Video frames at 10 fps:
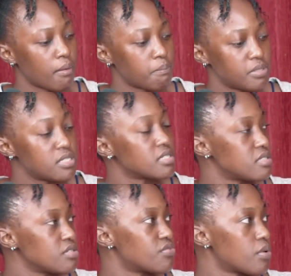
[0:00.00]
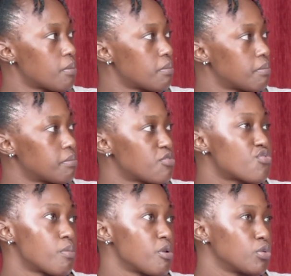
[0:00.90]
PTSD from
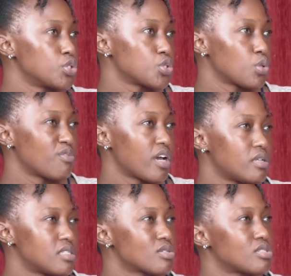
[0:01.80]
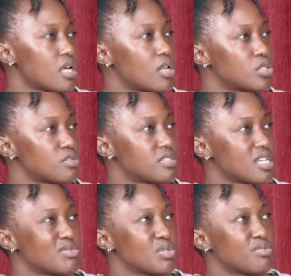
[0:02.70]
emotional violence. Because a lot of
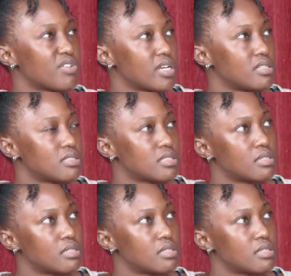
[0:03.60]
times you'll find